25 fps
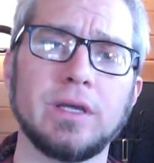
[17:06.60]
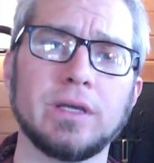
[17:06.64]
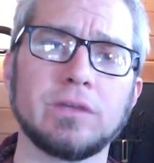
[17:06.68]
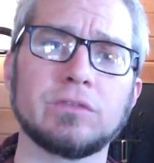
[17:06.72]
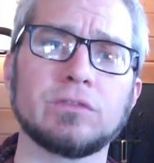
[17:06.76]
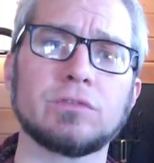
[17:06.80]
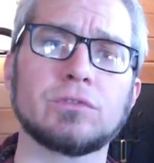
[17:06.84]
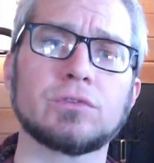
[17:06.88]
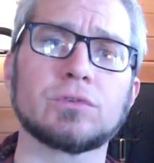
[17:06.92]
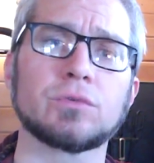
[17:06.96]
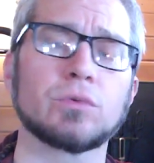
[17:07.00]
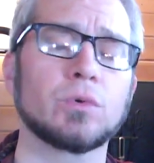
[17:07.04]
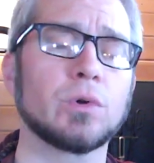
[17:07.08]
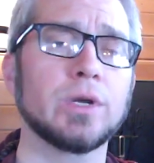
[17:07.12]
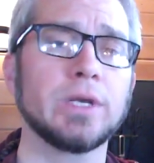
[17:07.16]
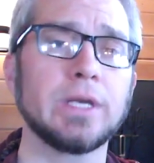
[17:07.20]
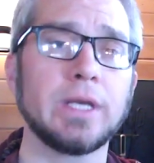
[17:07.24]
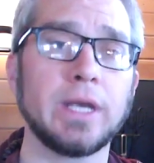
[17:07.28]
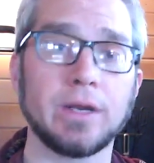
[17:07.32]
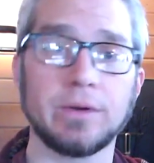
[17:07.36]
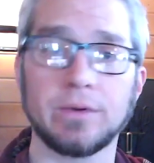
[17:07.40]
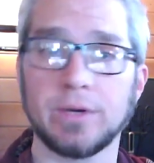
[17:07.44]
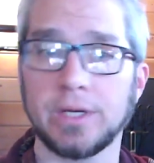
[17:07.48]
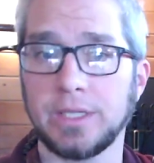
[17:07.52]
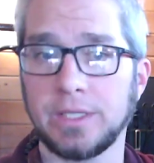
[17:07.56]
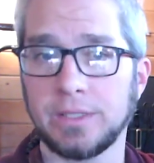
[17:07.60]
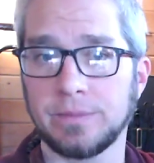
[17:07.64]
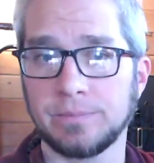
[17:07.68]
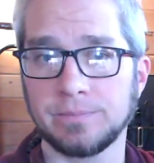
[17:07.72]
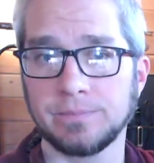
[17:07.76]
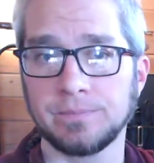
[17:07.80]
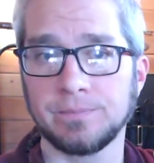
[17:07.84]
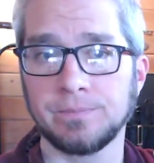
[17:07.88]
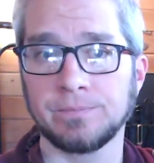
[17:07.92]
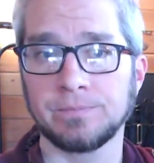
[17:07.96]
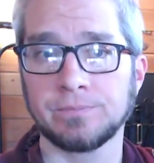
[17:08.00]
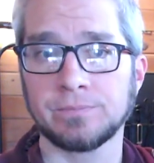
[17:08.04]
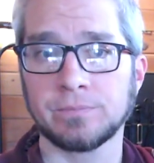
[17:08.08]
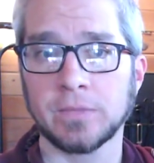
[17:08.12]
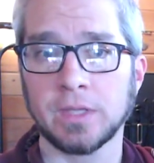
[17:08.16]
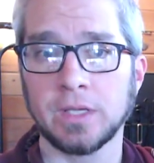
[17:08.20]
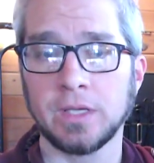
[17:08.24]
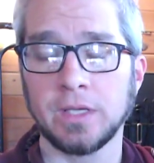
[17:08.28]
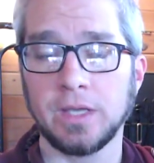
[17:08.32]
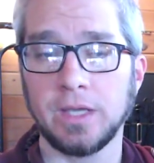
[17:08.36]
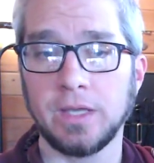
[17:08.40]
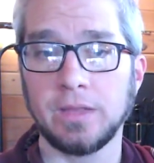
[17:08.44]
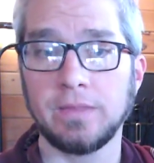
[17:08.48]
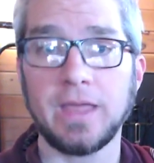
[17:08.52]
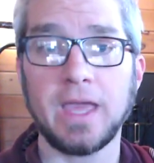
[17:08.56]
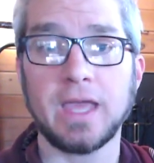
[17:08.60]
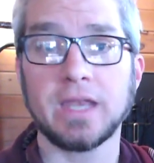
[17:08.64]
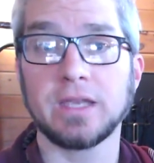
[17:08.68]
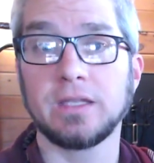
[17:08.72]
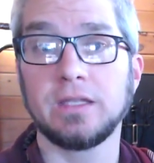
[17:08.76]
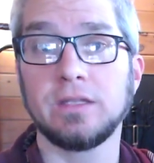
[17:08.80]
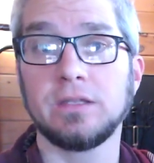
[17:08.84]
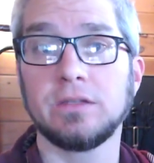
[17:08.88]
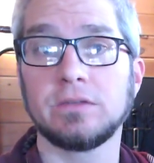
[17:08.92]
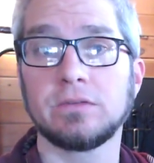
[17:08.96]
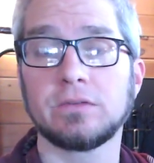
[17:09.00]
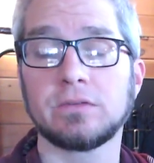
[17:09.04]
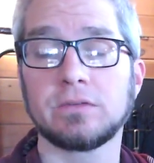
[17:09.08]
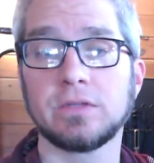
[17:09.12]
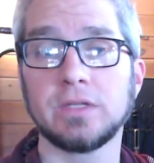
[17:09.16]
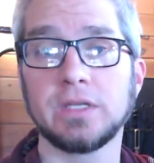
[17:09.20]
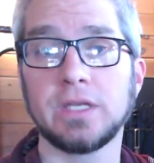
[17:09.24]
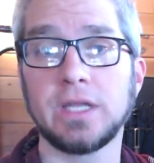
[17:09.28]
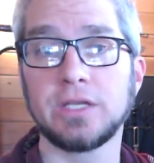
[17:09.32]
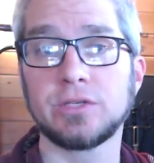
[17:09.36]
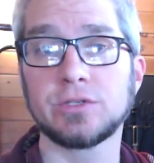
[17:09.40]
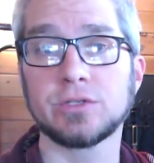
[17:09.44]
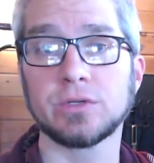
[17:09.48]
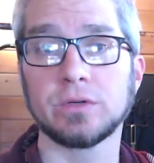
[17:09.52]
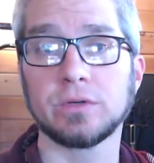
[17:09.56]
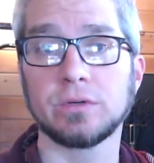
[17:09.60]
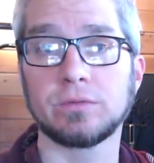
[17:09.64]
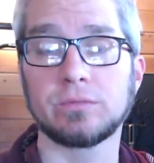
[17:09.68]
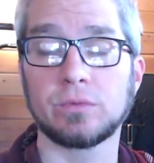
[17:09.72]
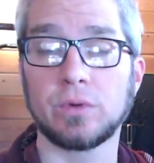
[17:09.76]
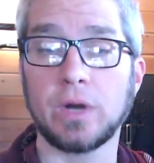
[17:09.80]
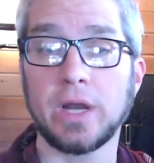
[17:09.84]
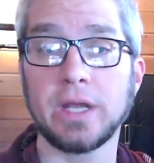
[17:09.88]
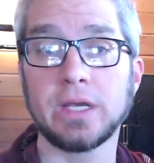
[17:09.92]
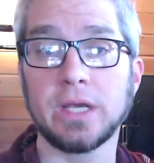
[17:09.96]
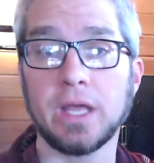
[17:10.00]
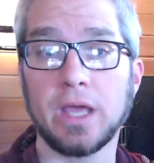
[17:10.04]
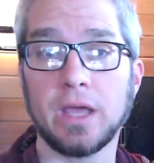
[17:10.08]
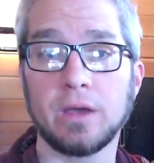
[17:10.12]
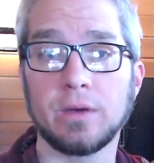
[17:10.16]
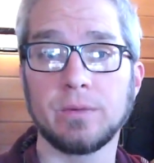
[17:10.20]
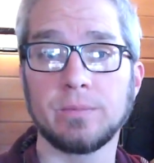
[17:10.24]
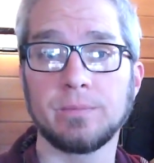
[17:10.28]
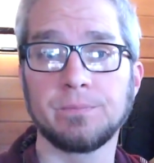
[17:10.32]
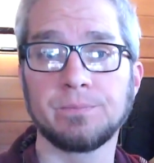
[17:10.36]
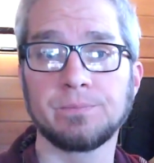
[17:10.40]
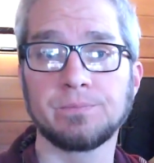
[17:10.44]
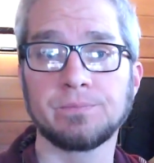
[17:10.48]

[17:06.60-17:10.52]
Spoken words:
extraordinary. And that is the nature of right now.